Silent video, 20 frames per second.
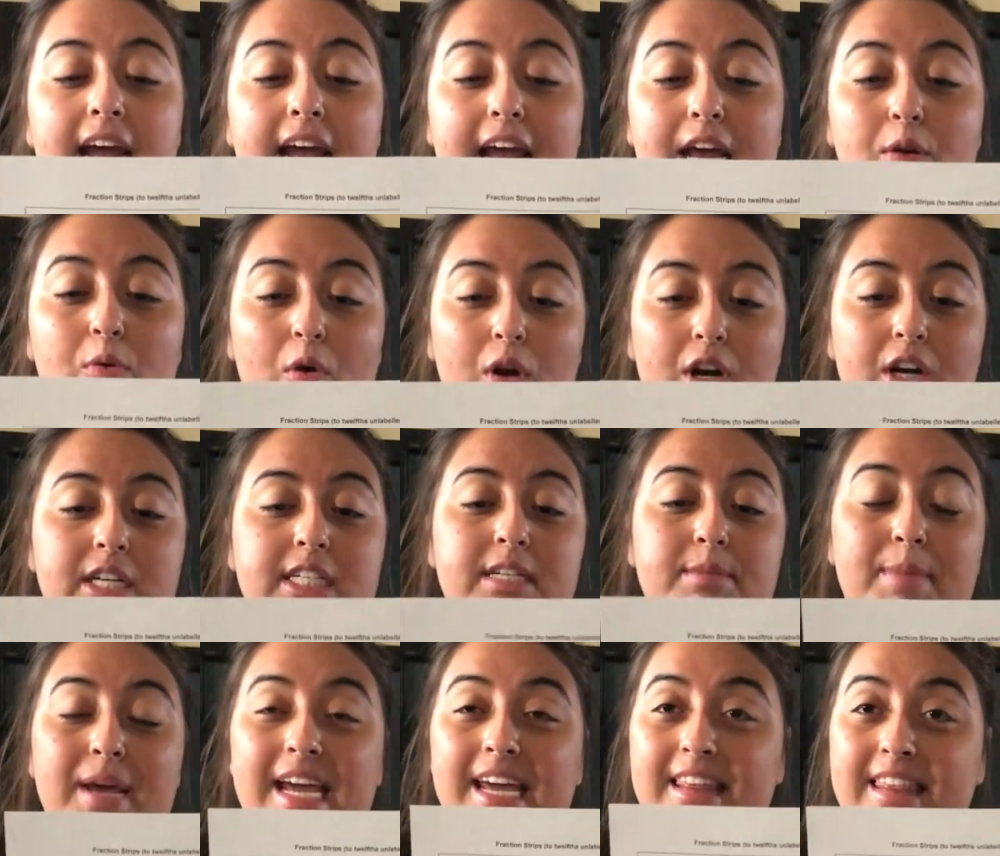in order
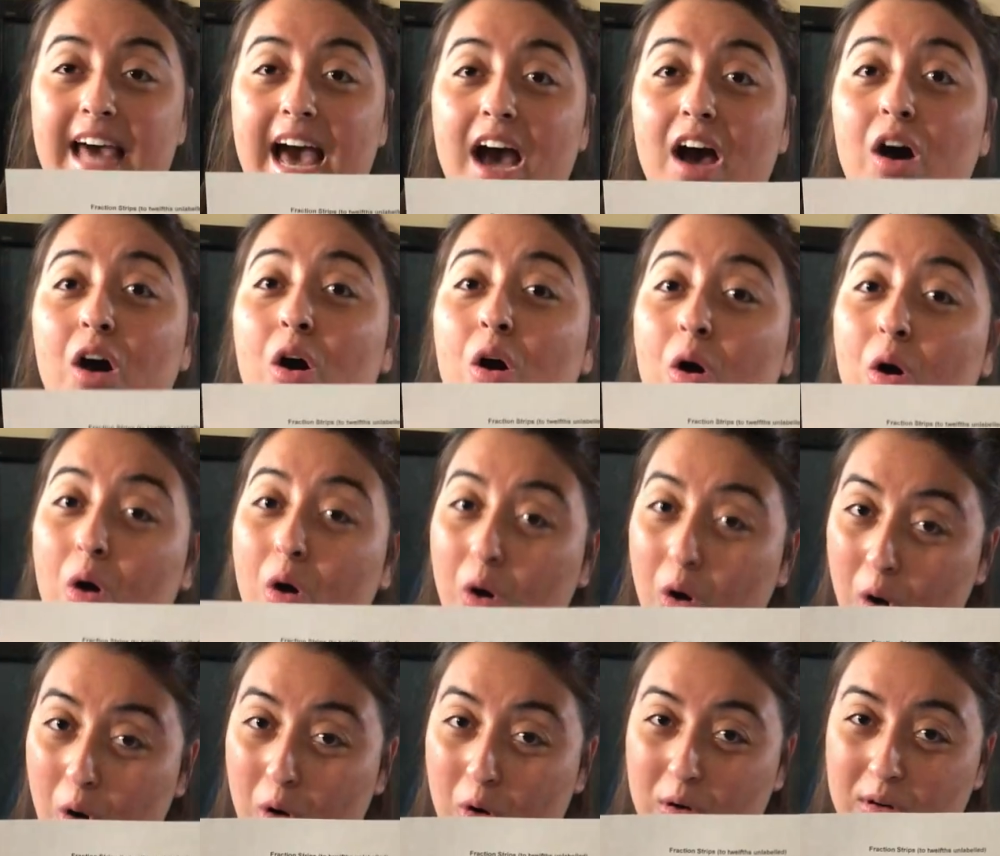to make that
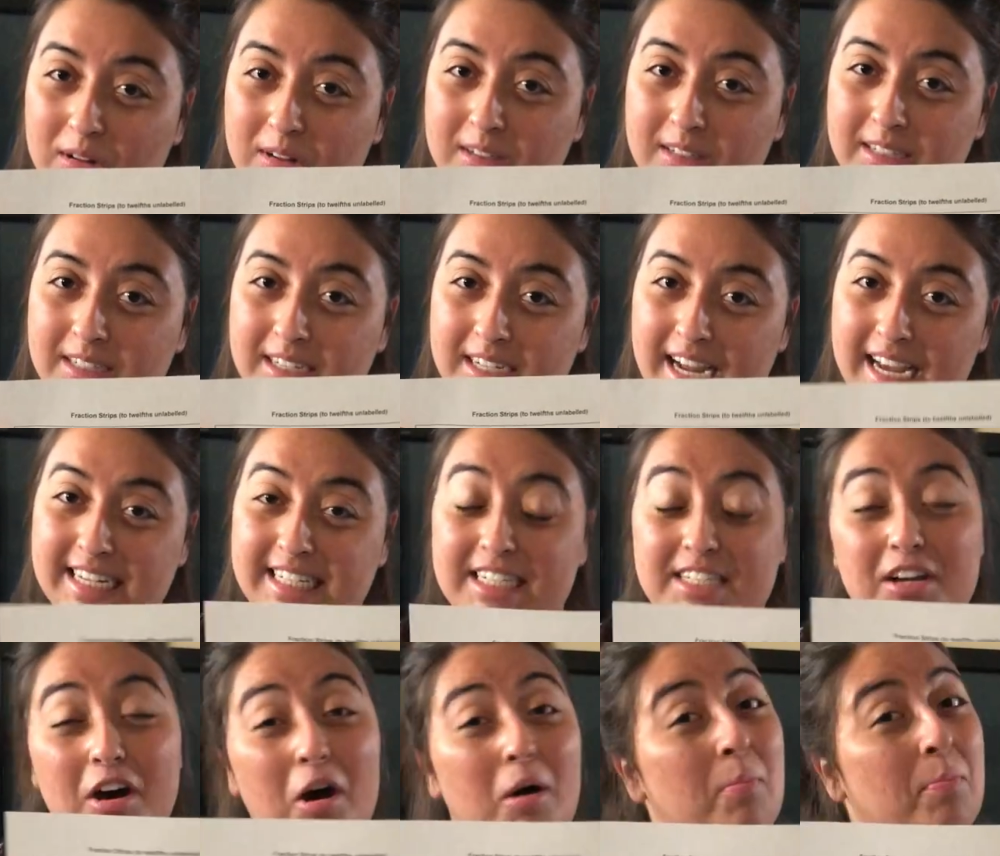whole, because
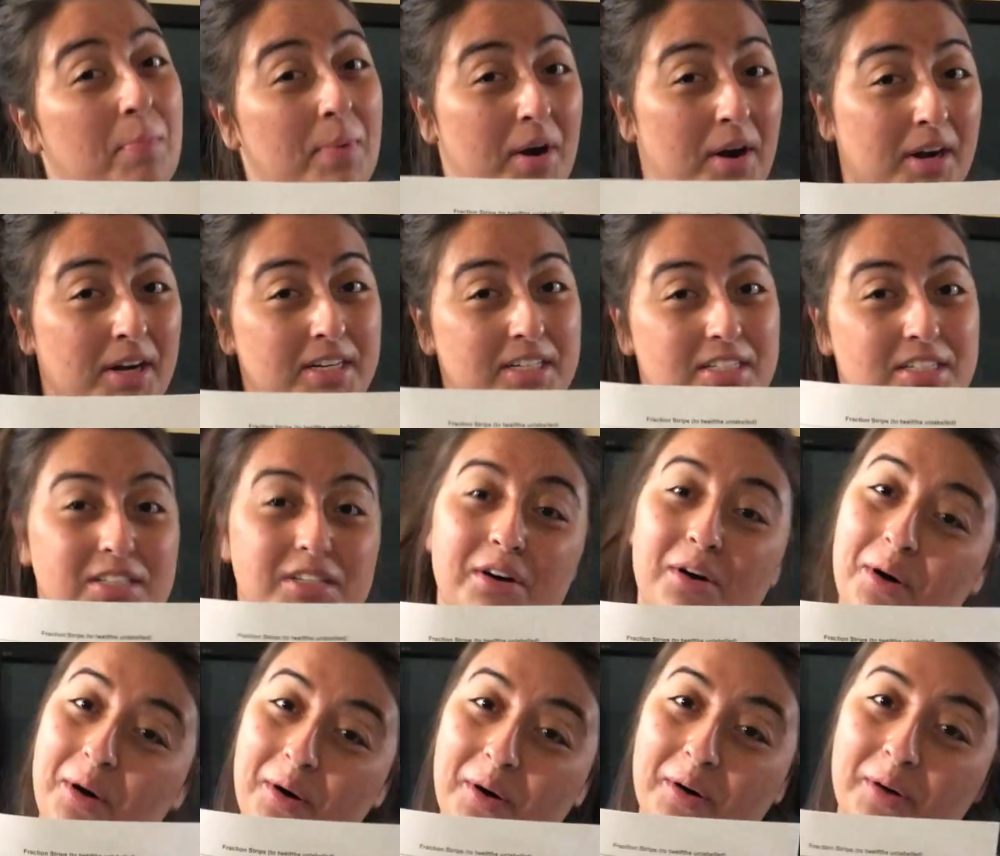it's all part to
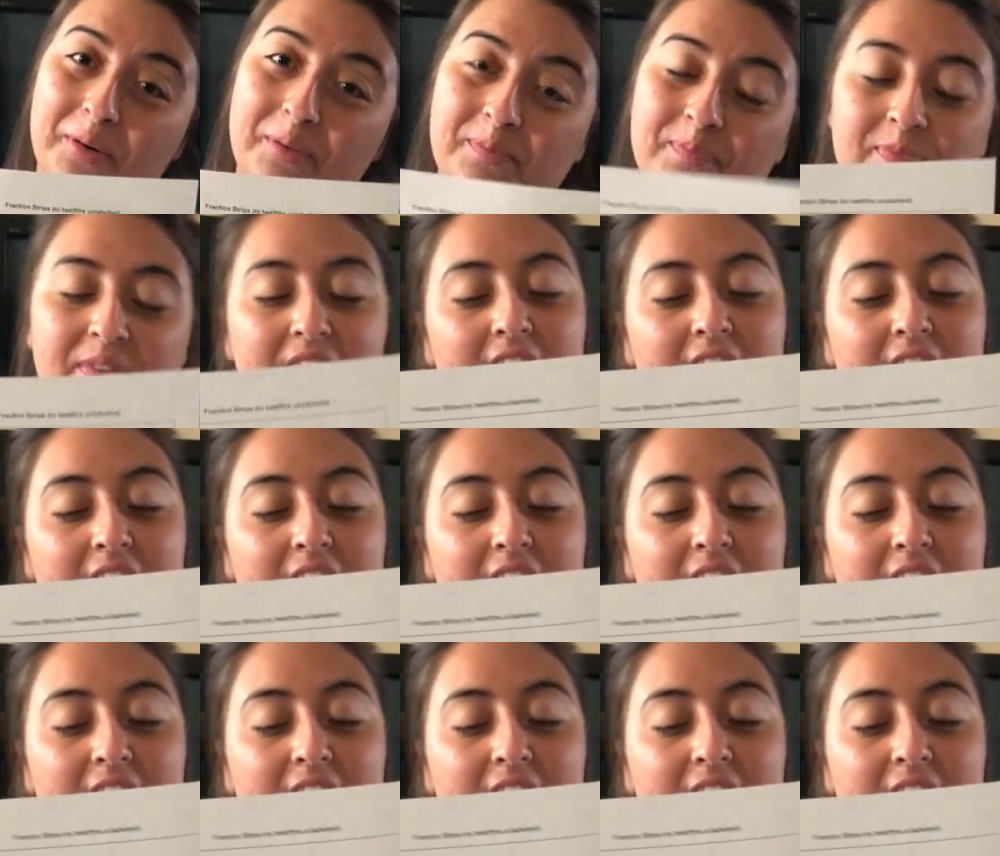whole.